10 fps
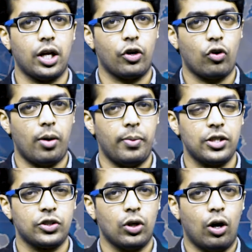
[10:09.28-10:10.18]
the
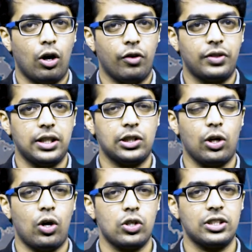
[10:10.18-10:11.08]
requirements of this
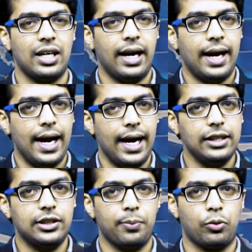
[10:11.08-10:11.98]
clause and
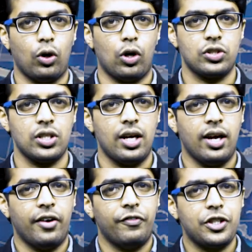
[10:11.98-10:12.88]
subclause,
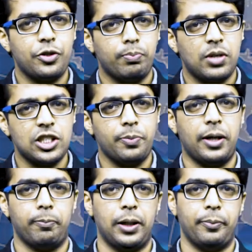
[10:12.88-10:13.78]
which must be
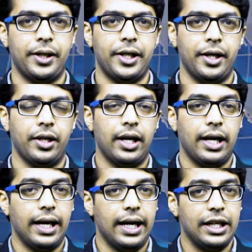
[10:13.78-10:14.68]
implemented
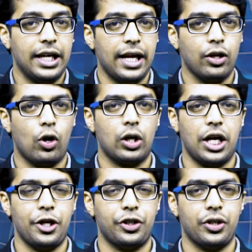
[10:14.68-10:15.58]
in an
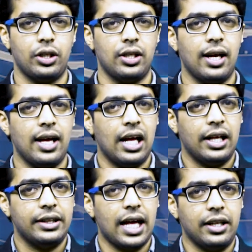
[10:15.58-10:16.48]
organization,
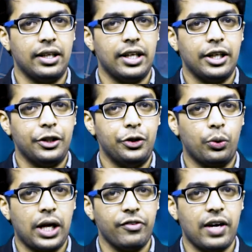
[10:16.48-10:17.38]
then you
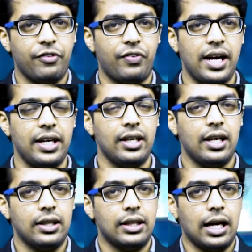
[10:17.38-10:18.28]
can verify
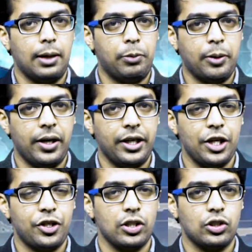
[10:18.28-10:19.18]
the
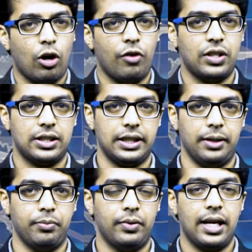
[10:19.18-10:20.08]
implementations of the
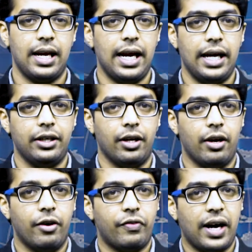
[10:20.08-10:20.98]
same, and
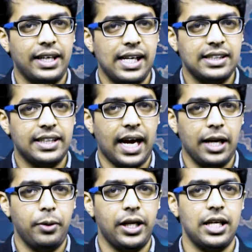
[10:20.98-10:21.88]
findings
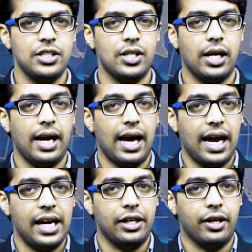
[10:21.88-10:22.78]
can be raised
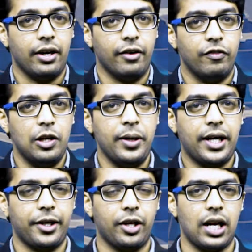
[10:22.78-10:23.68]
and will be
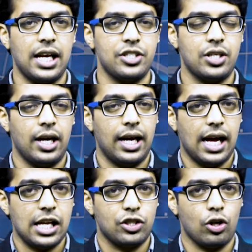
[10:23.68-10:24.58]
categorized
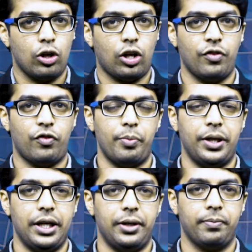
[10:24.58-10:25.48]
as
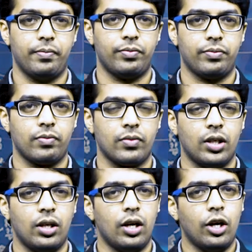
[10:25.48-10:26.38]
non-conformity.
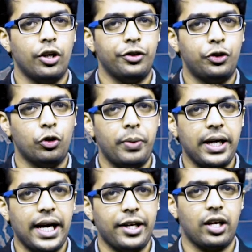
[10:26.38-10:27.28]
You may
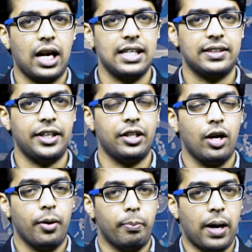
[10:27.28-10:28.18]
categorize it
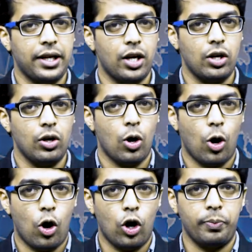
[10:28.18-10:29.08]
minor
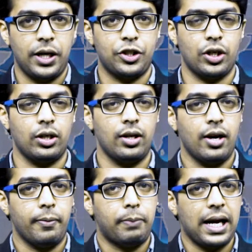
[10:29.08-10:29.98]
or major
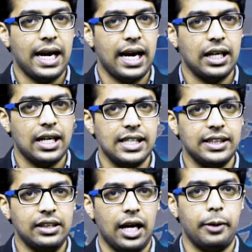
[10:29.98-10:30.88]
by
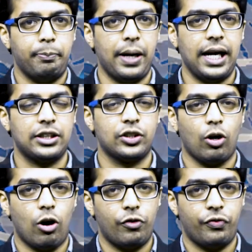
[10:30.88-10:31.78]
analyzing the impacts
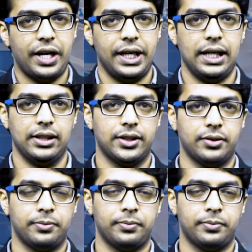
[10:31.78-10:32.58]
of findings.